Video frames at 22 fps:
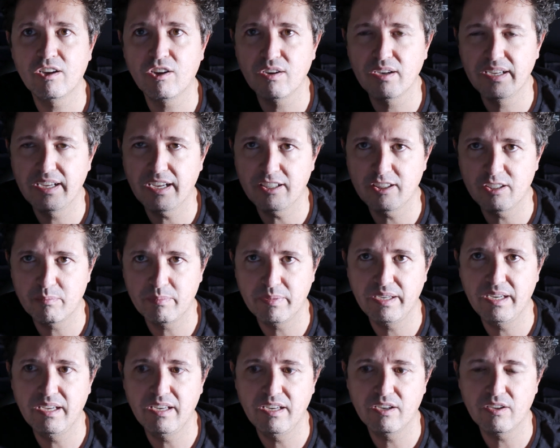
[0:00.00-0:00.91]
only at the
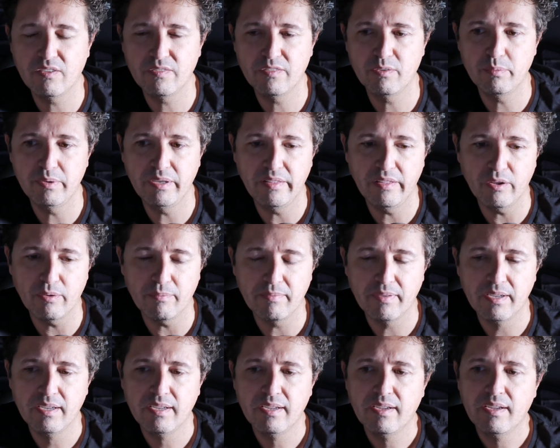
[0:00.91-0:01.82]
beginning of the video.
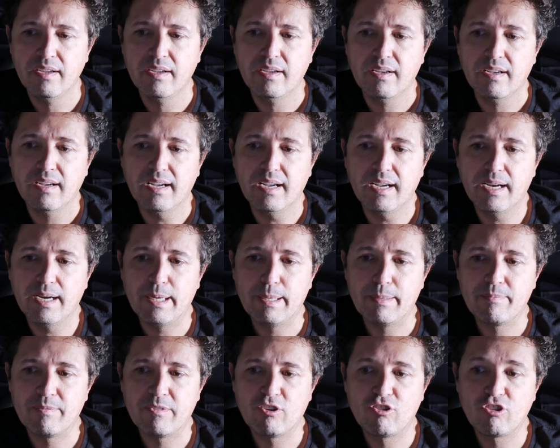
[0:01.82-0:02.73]

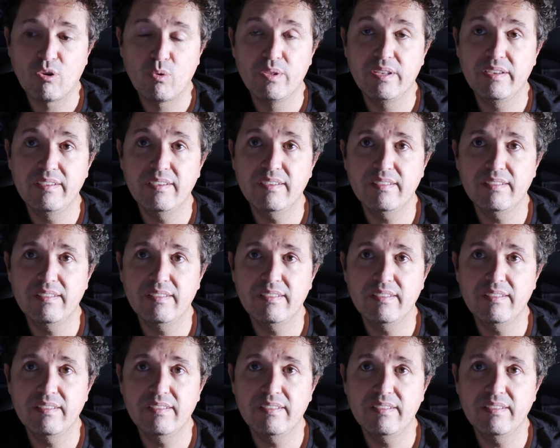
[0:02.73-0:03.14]
So this